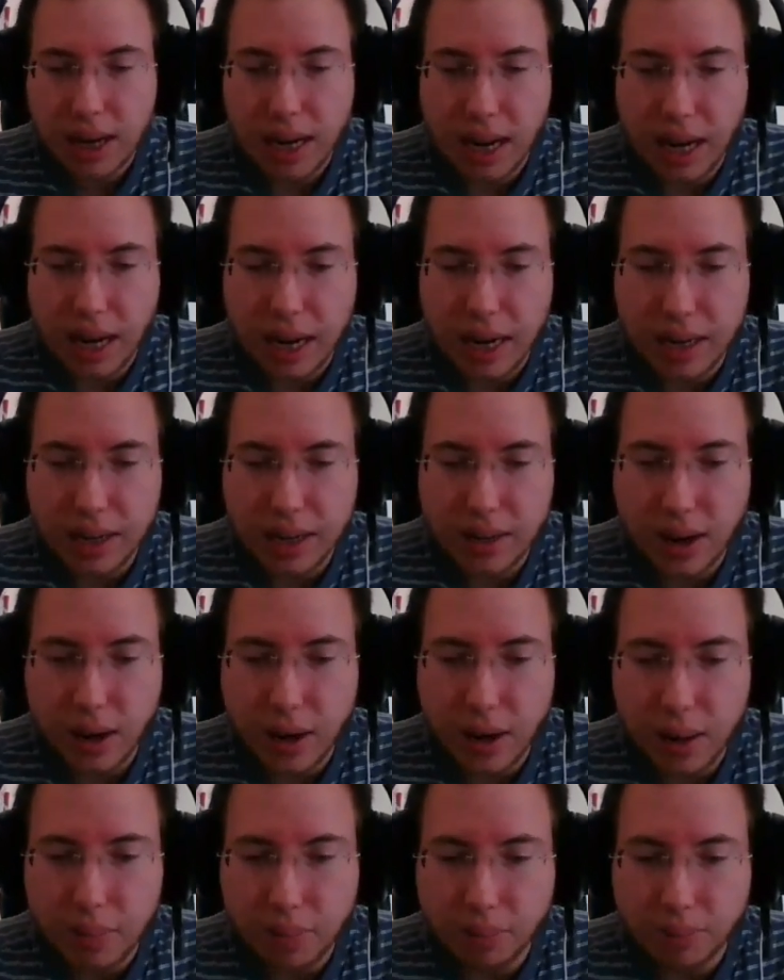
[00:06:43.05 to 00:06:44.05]
And
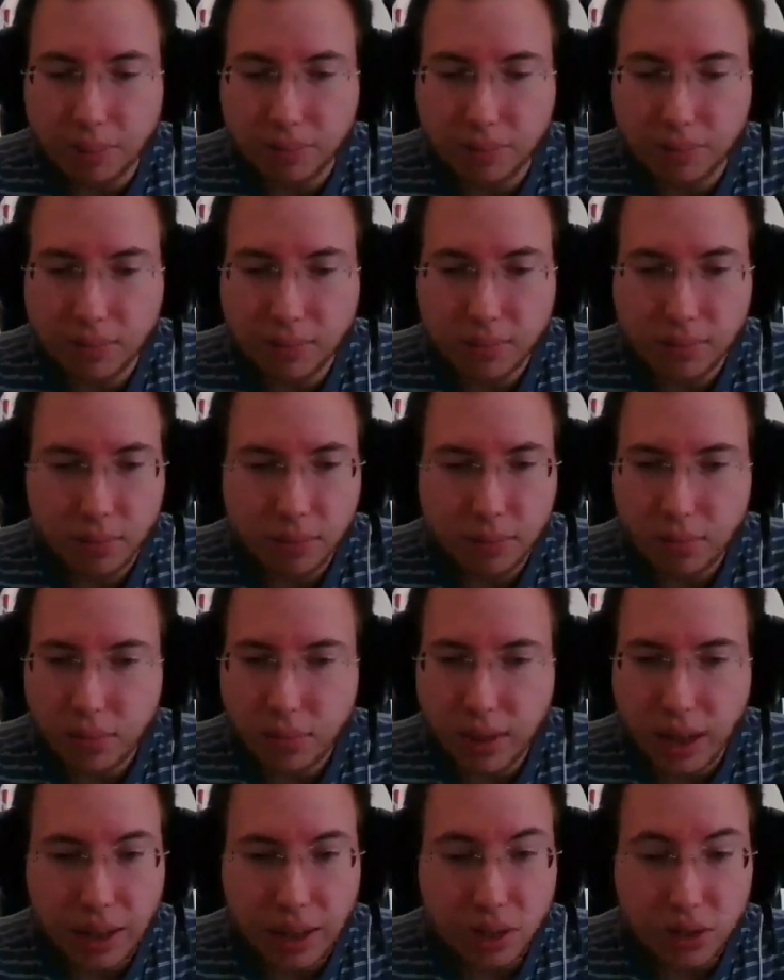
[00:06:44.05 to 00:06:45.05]

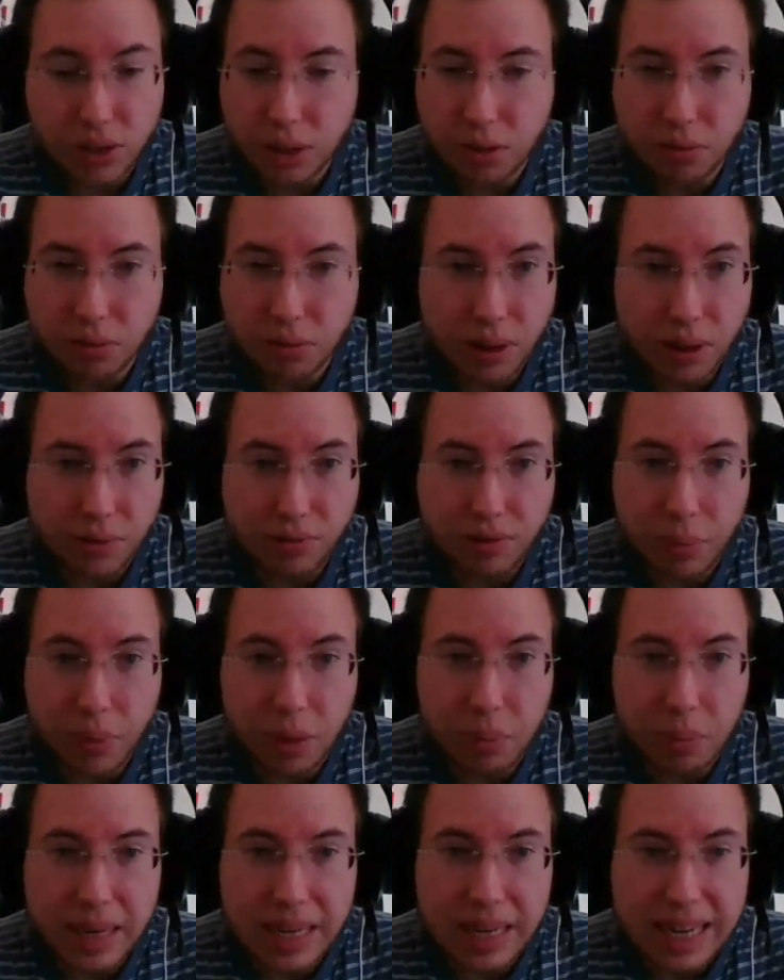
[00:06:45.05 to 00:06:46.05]
it's just really from
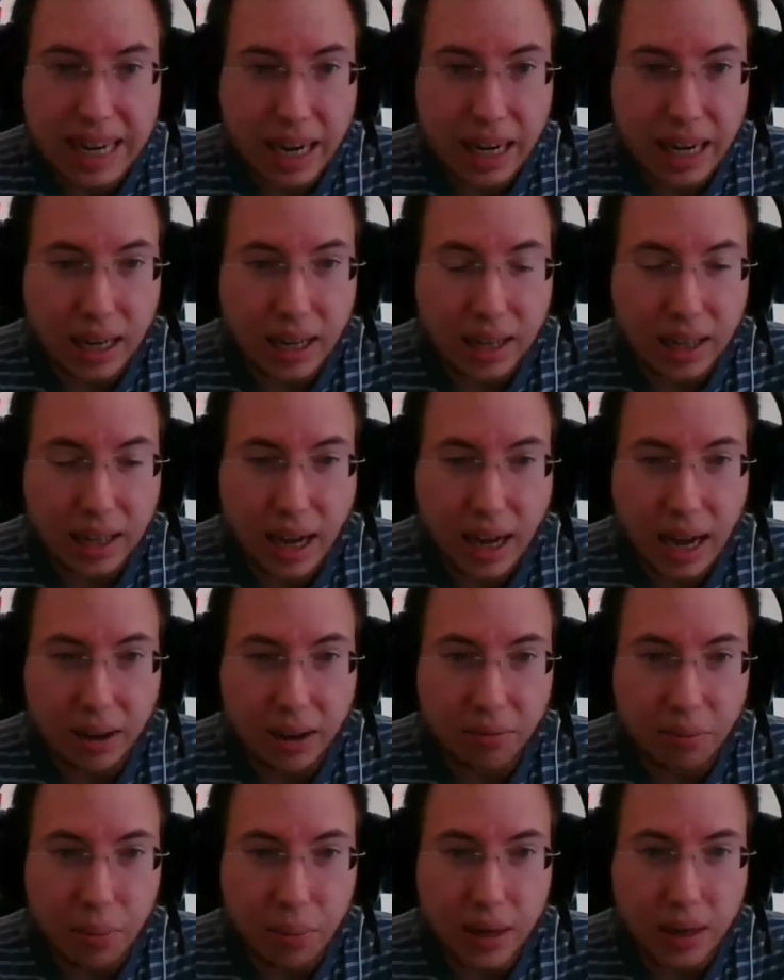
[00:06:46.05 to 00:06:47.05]
the beginning,
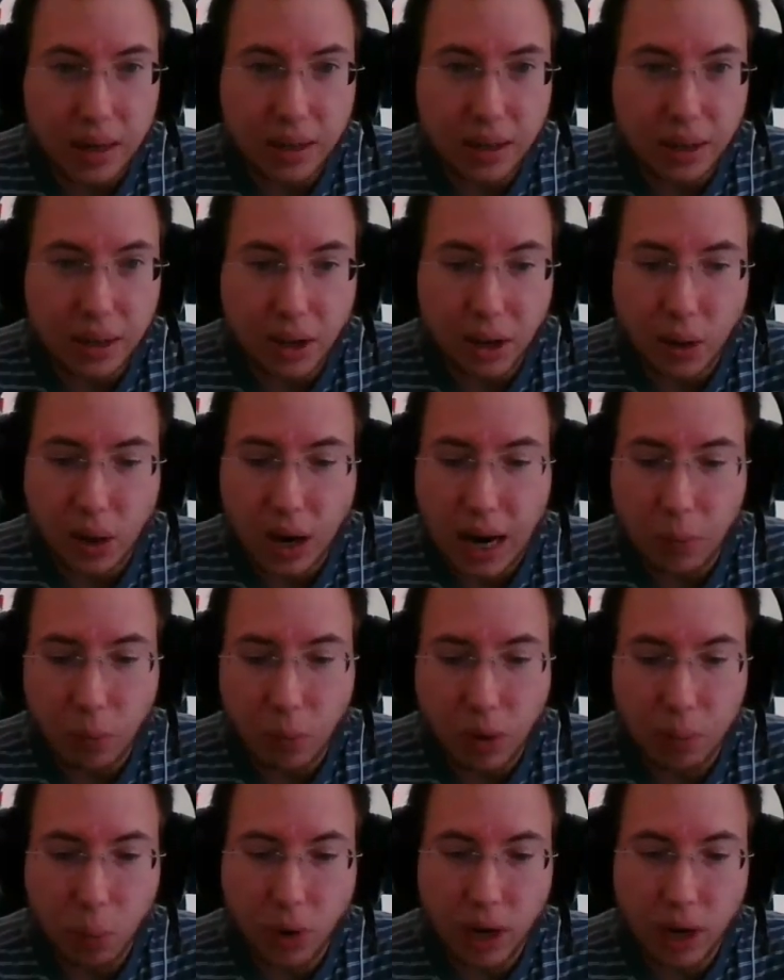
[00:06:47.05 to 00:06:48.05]
I've been, at
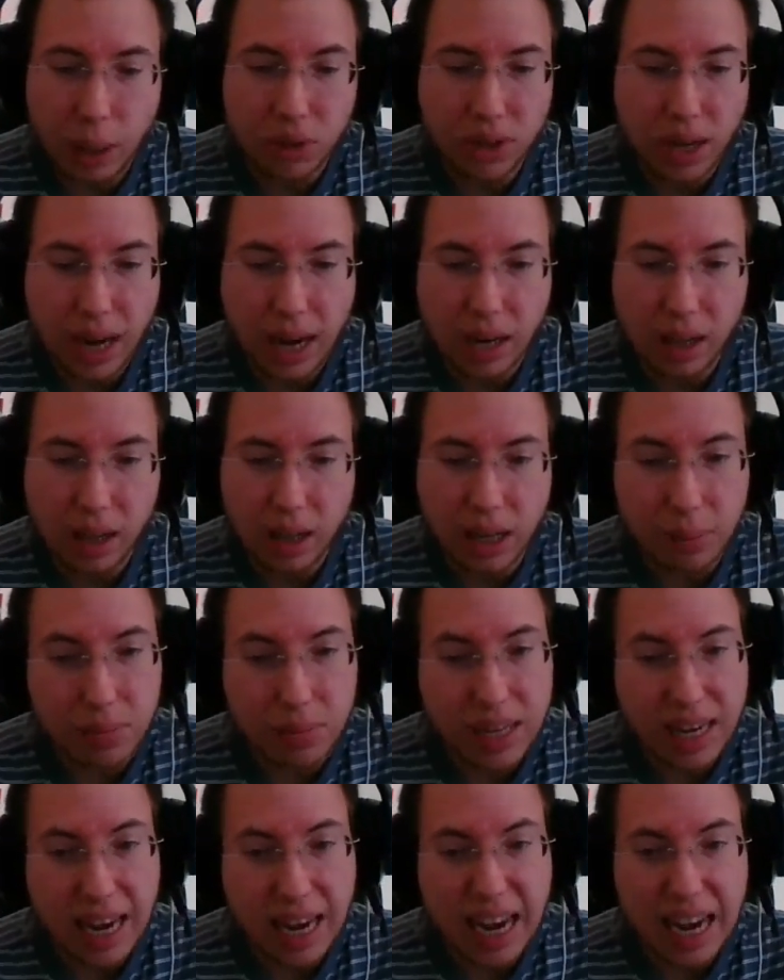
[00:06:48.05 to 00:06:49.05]
one point I was handling up
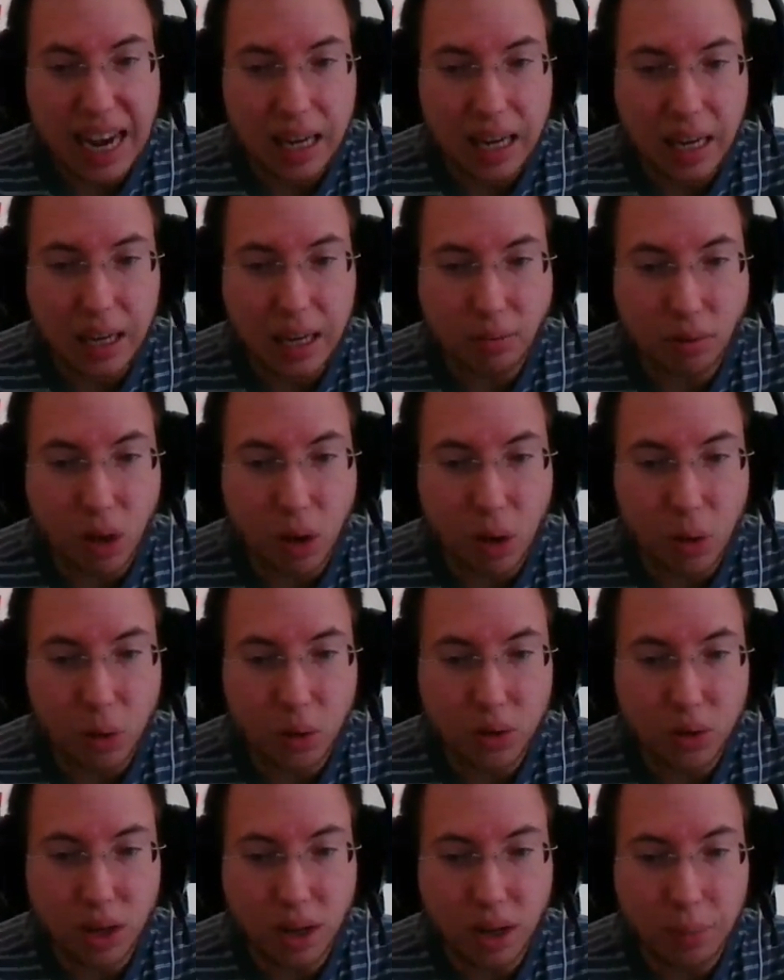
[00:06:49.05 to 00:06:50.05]
to 80
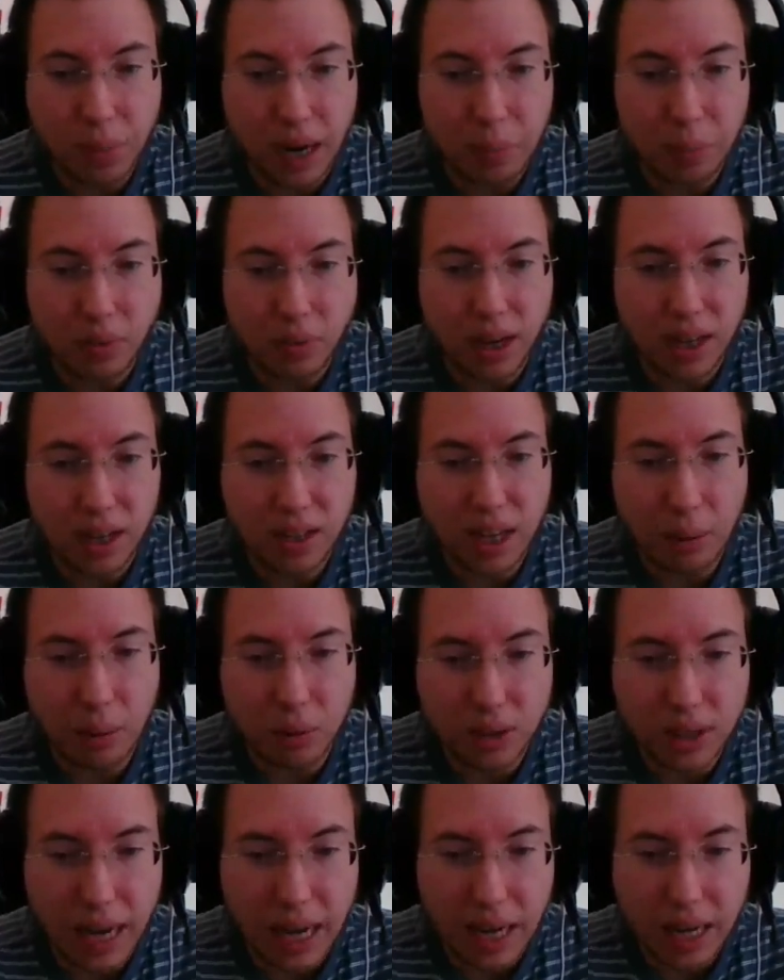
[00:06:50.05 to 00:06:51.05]
loans in a pipeline
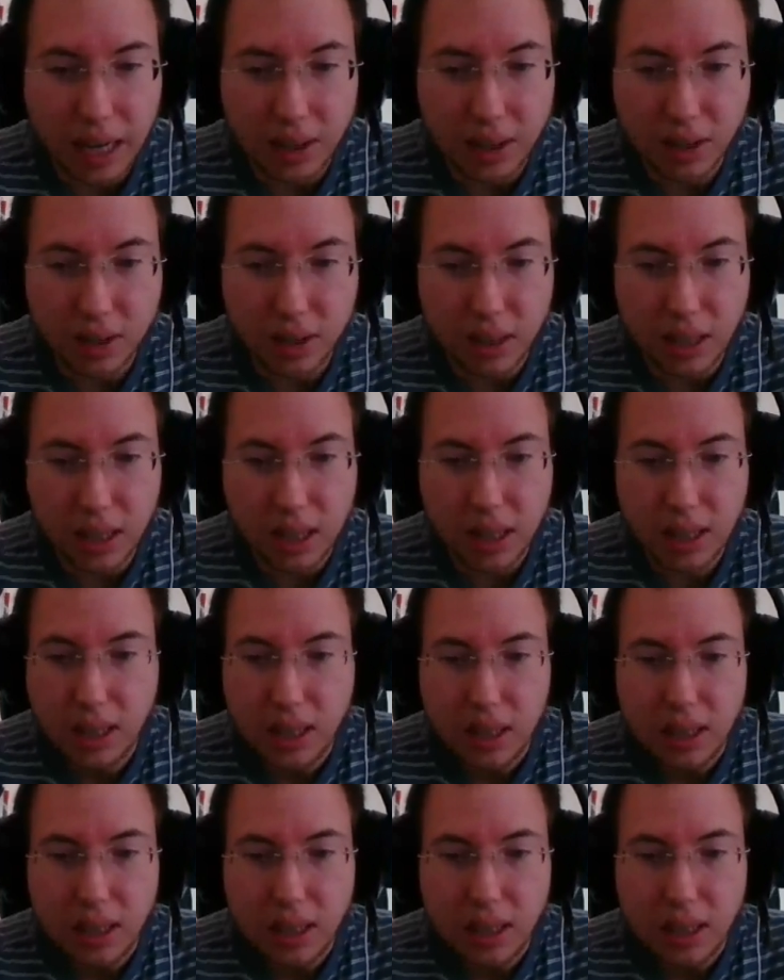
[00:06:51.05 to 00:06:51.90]
simultaneously.